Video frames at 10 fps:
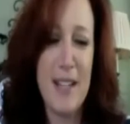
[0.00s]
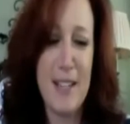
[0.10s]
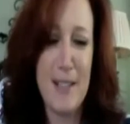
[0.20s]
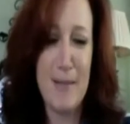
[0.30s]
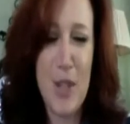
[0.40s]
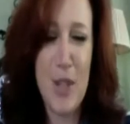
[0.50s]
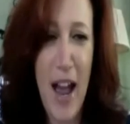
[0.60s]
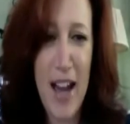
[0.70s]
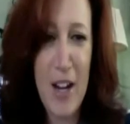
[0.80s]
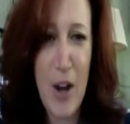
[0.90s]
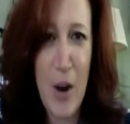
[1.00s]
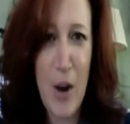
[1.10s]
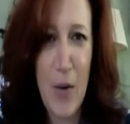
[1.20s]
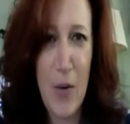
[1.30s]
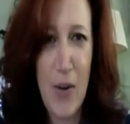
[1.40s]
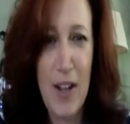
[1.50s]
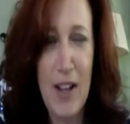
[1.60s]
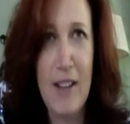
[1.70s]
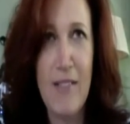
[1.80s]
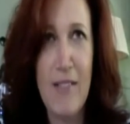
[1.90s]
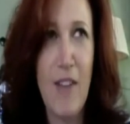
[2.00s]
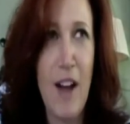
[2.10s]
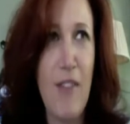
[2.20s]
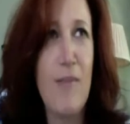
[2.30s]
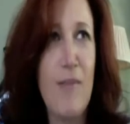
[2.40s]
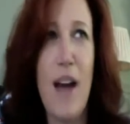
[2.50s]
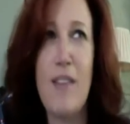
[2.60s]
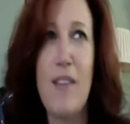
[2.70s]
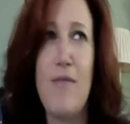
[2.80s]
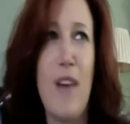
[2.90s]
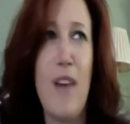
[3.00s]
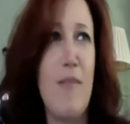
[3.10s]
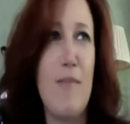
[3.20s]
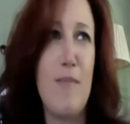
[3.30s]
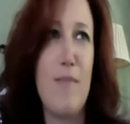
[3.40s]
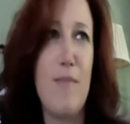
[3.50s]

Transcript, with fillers: Um, so I know I've I've I've I've